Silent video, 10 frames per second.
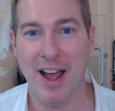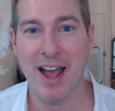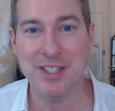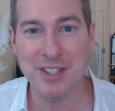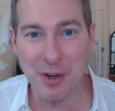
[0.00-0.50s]

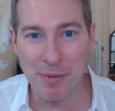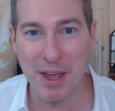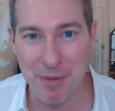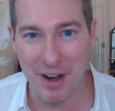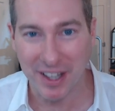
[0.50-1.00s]
I still
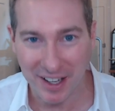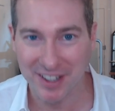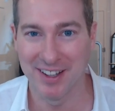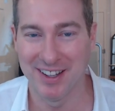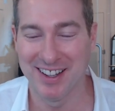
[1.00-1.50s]
make money.
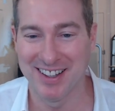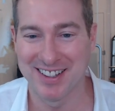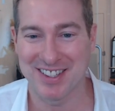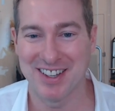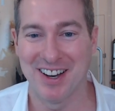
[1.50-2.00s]

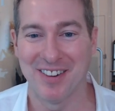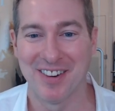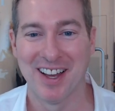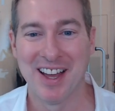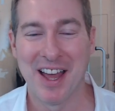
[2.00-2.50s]
So
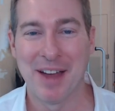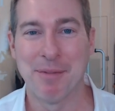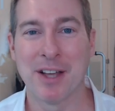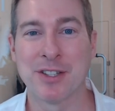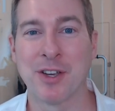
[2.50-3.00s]

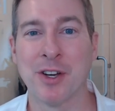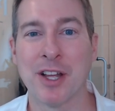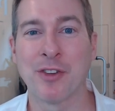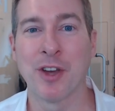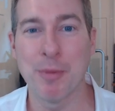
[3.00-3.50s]
it's good.
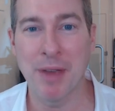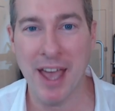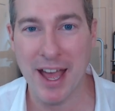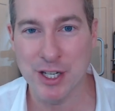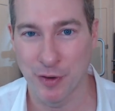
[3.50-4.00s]
It's good to be
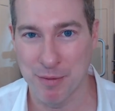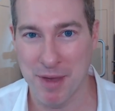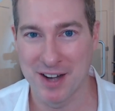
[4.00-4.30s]
a hedge fund